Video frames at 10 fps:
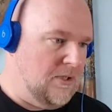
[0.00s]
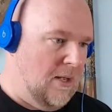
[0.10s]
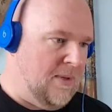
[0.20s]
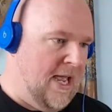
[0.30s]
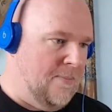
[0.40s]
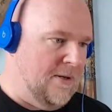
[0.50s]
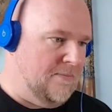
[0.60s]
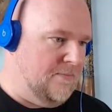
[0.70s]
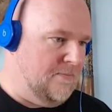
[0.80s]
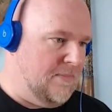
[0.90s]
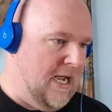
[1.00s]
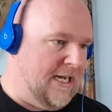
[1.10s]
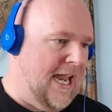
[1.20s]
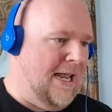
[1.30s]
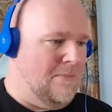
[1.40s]
Something happened. I
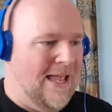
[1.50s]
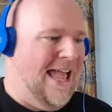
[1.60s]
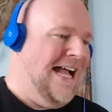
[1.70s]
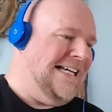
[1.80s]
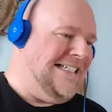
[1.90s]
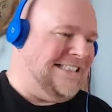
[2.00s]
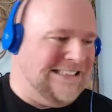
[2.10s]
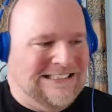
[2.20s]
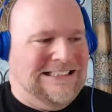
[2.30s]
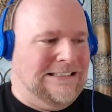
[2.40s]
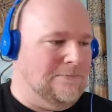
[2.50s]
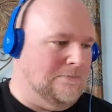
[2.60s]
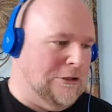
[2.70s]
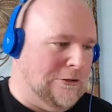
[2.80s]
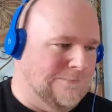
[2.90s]
can't! Can't
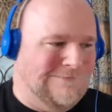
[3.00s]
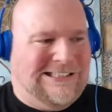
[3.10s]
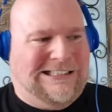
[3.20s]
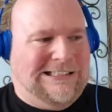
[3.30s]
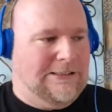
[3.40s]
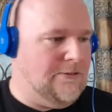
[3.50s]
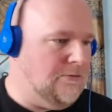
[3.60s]
move right!